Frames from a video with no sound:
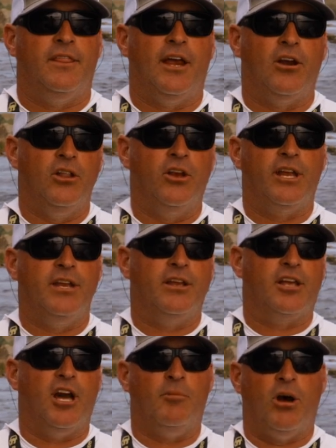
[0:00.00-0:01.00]
They are looking
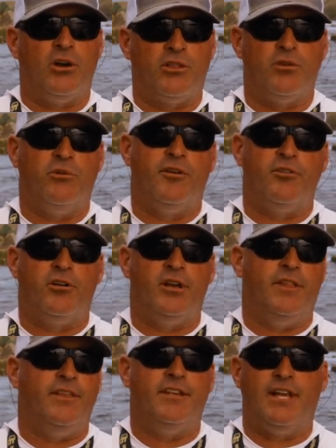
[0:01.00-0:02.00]
to come onto the
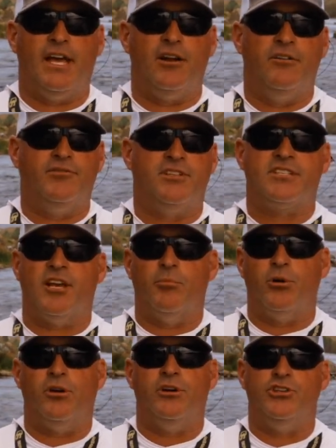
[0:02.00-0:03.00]
river in the dead of
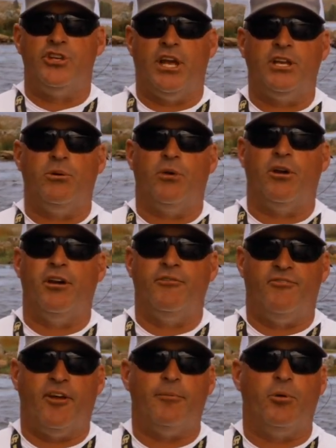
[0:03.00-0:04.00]
December and January
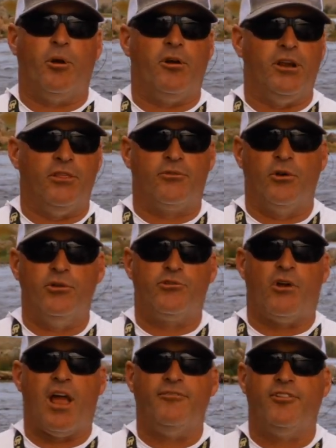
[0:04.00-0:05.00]
and February and throw
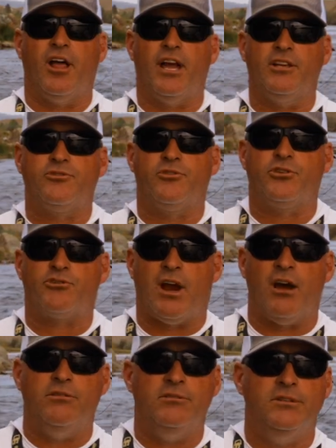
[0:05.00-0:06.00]
dry flies for
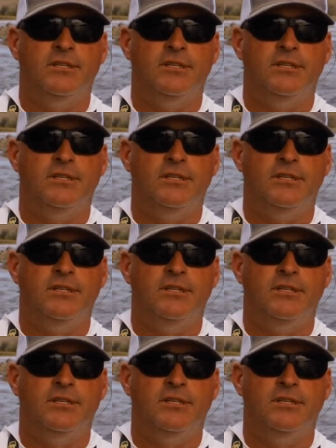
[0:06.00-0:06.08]
trout.